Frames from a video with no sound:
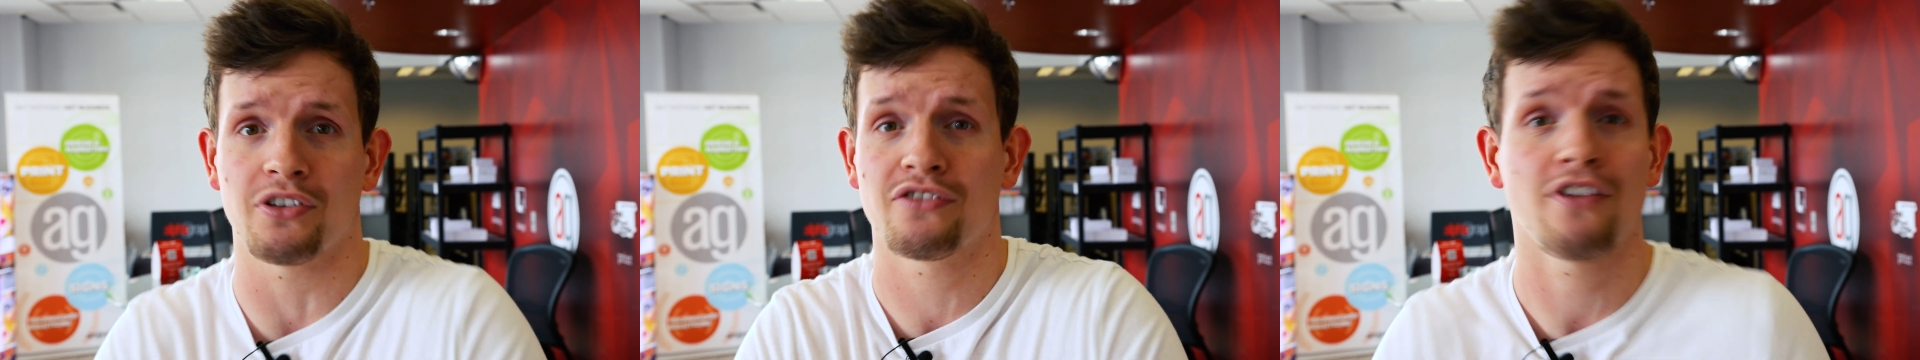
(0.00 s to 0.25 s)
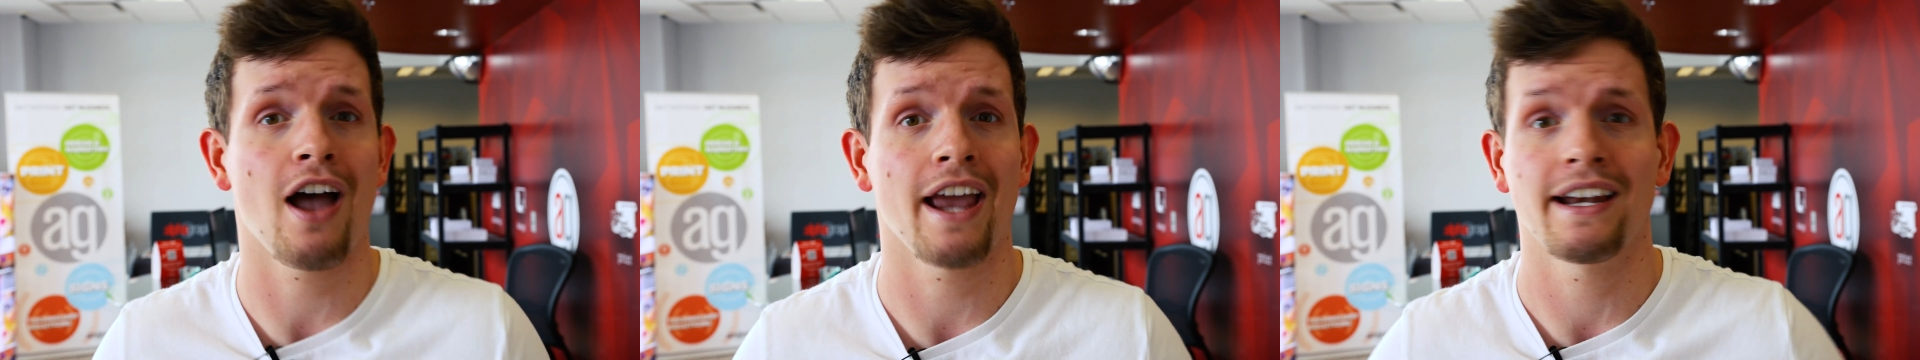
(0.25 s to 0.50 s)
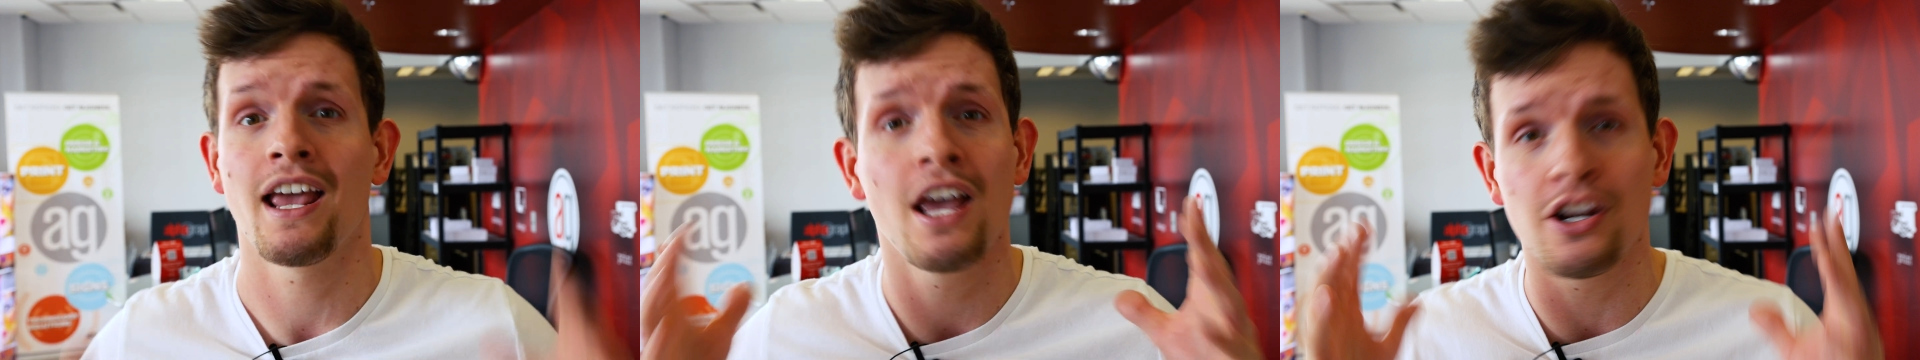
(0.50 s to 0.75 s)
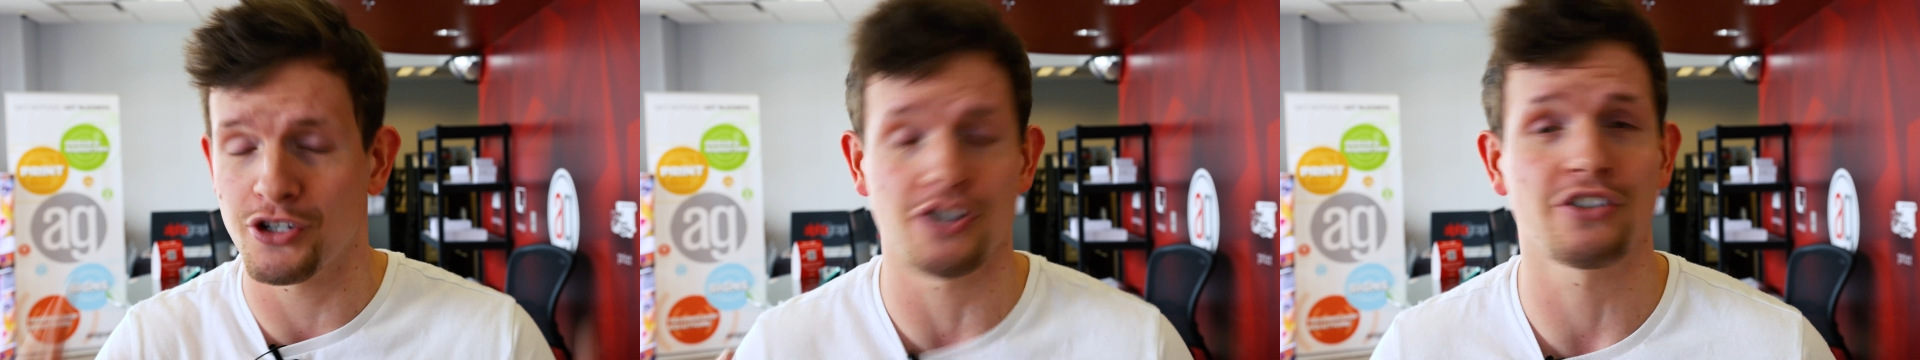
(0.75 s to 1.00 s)
looks fine
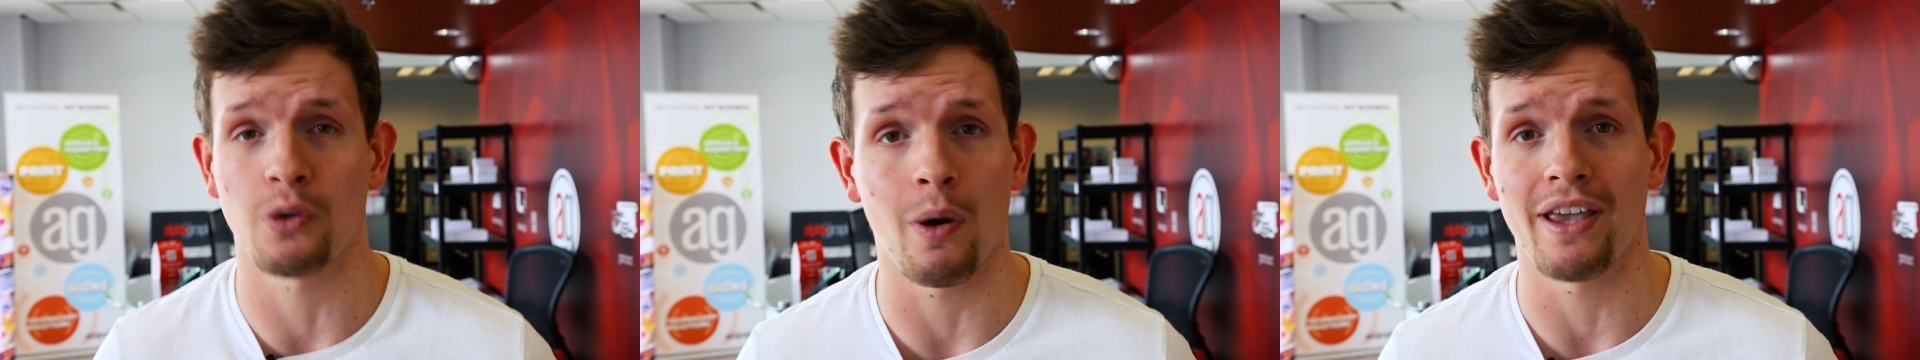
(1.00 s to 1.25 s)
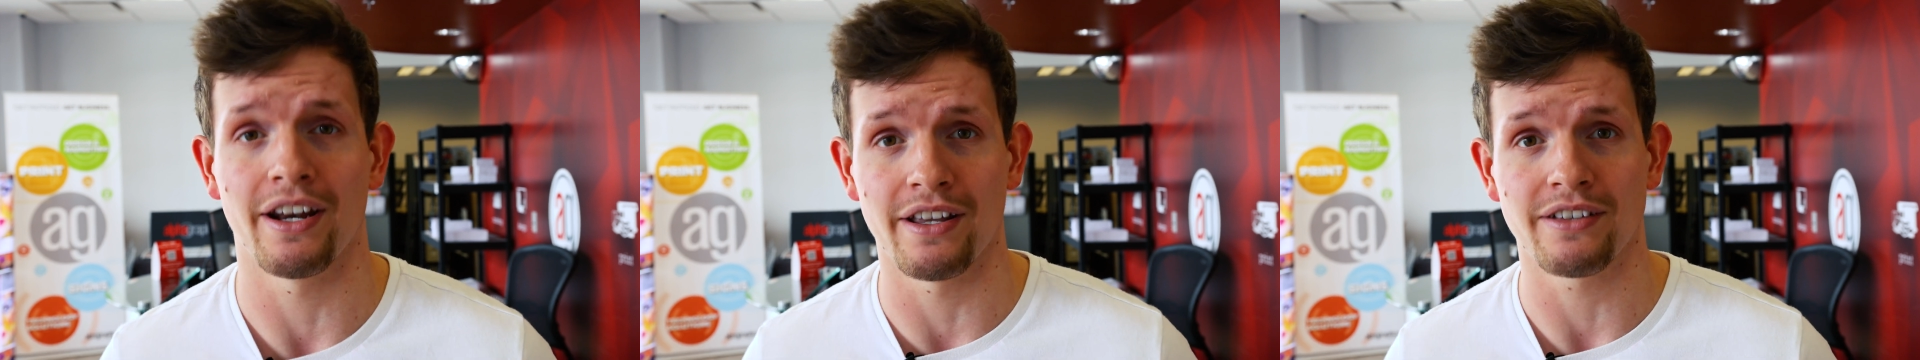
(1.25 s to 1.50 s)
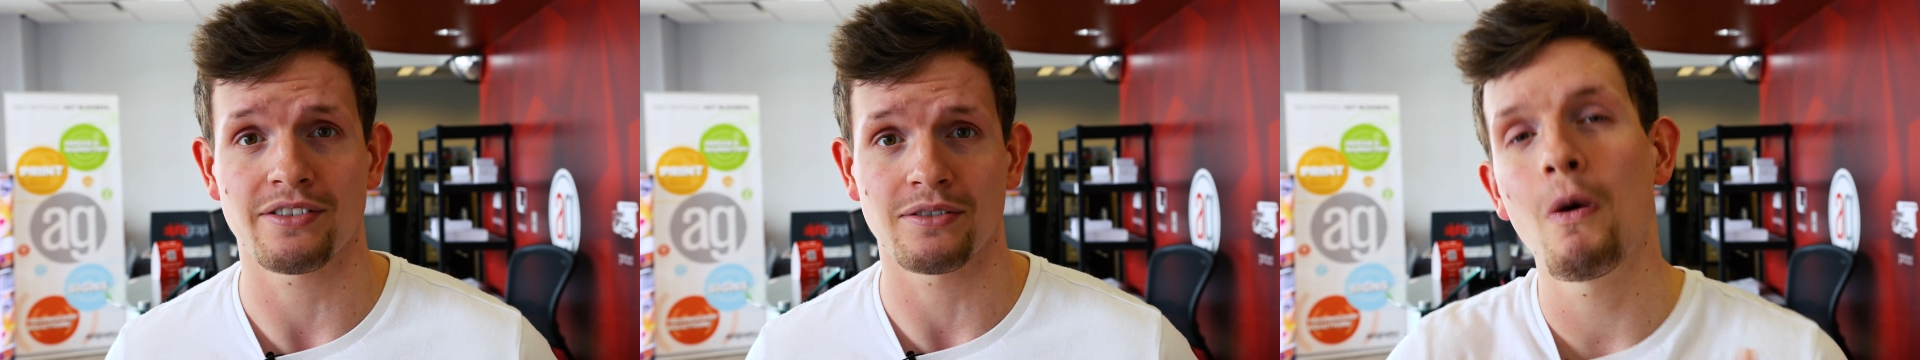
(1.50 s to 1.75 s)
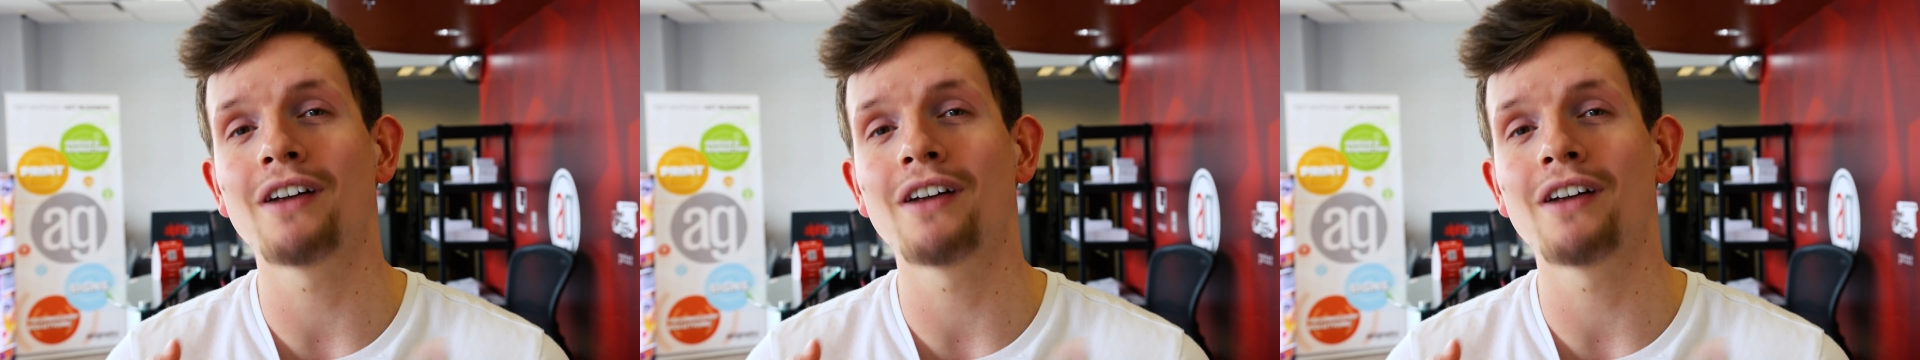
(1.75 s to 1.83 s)
just the way it is.